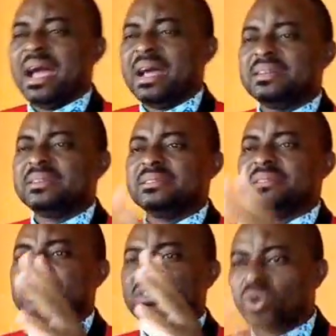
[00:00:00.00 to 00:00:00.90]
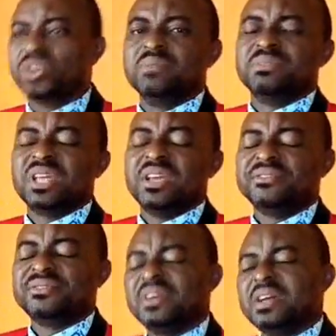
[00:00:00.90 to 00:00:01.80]
man got
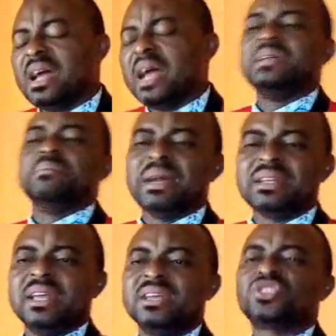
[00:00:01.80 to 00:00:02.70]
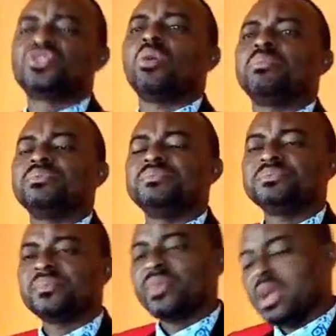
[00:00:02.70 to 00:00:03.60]
himself and the madness stopped.
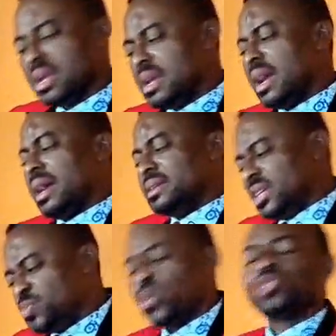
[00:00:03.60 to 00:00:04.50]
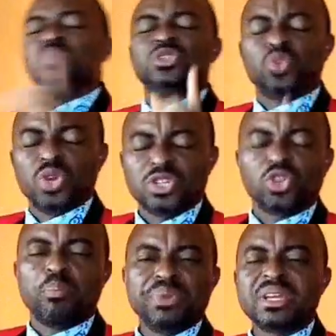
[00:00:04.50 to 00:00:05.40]
And this brought me to
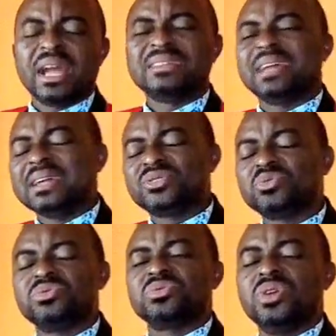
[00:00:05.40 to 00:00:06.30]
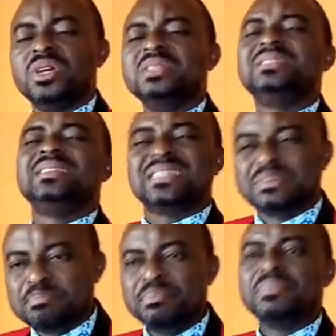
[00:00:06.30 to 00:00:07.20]
a topic I titled,
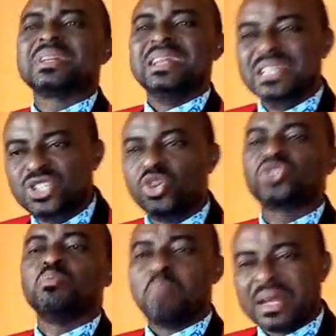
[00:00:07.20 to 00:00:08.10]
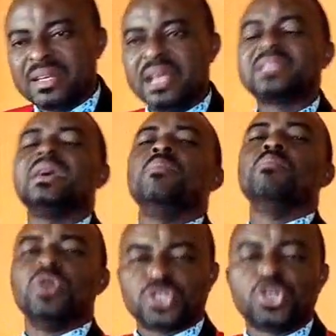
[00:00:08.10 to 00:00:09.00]
"This Religious Madness
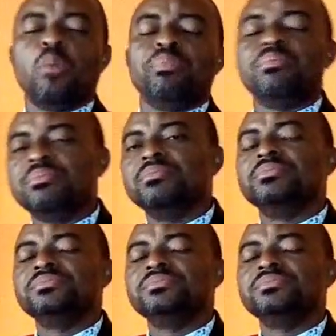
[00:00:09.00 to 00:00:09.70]
Must Stop."